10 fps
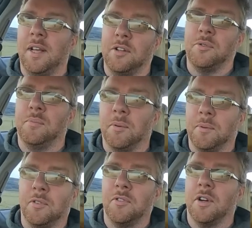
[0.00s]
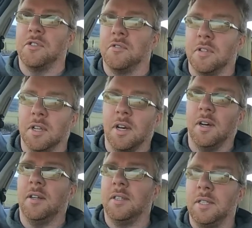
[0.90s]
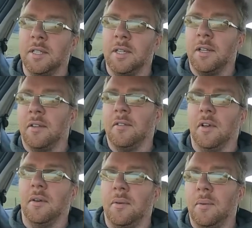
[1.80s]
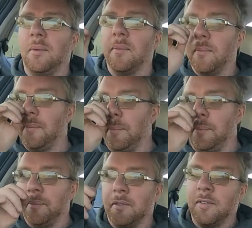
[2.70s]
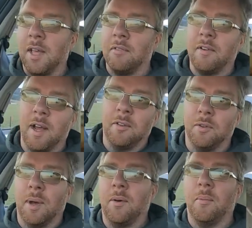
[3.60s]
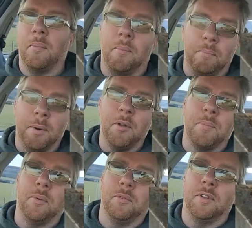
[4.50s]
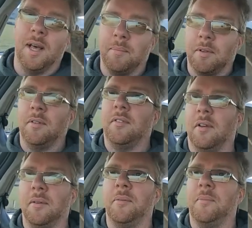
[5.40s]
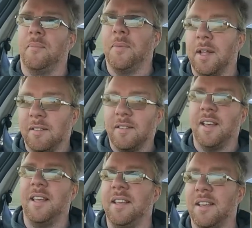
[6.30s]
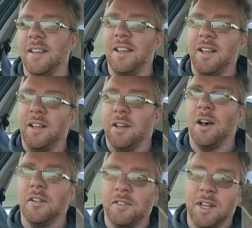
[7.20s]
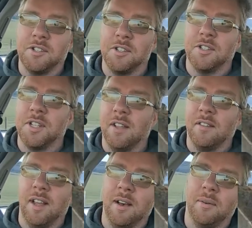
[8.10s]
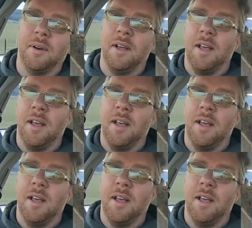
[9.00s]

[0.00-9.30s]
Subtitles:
the actual proper structure of the car. So take the rear axle out, both bolts snapped, so I had to cut a section of the chassis out,